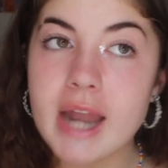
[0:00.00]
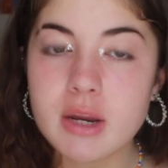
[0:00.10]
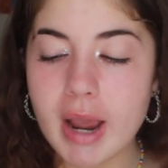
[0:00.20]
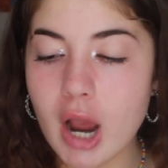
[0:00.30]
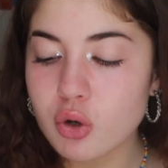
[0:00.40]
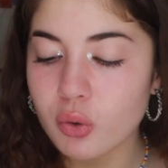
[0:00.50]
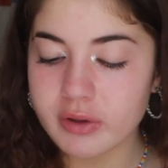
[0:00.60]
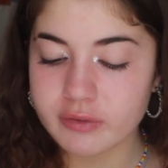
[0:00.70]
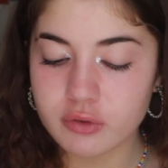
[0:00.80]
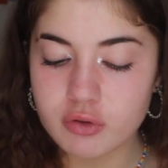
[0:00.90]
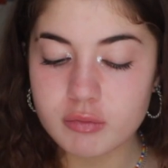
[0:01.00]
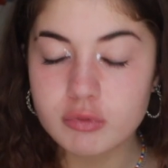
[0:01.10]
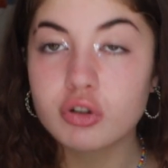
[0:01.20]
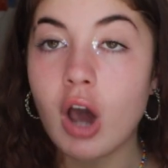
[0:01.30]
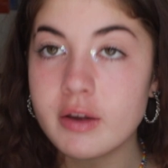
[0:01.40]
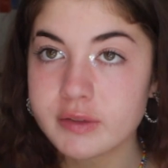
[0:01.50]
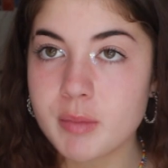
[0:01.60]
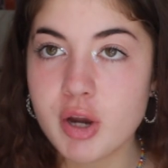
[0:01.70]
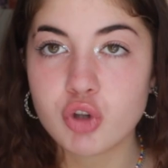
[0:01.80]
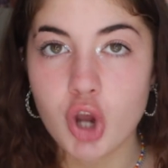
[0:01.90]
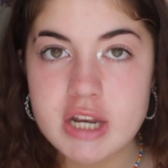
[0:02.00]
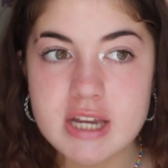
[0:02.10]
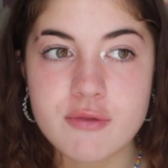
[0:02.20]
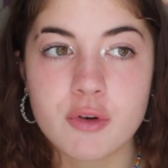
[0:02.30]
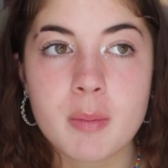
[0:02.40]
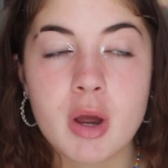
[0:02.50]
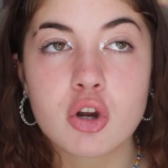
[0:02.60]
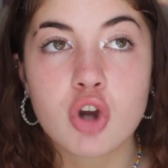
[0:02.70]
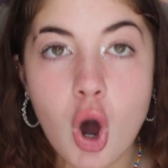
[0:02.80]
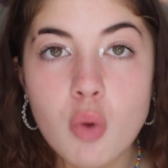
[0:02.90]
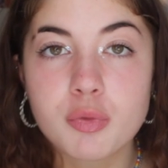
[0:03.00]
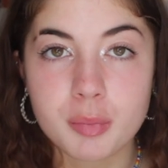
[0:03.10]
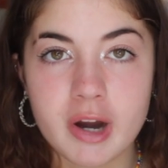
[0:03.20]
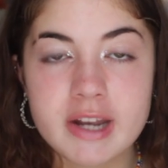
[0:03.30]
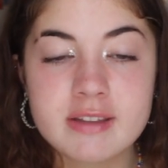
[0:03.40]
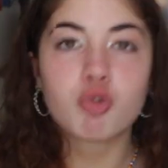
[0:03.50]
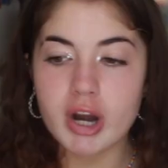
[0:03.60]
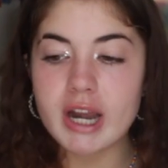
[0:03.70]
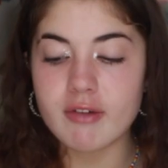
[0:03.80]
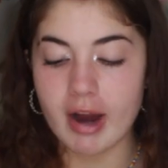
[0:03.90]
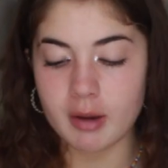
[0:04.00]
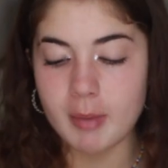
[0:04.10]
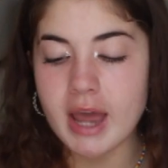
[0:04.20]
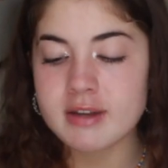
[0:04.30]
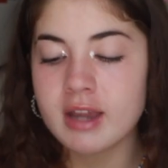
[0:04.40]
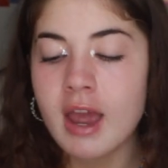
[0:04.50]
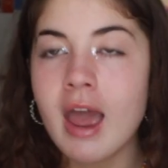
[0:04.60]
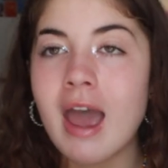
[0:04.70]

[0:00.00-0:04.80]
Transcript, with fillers: Anyway, I got this customised hoodie from Cold Print. Really recommend.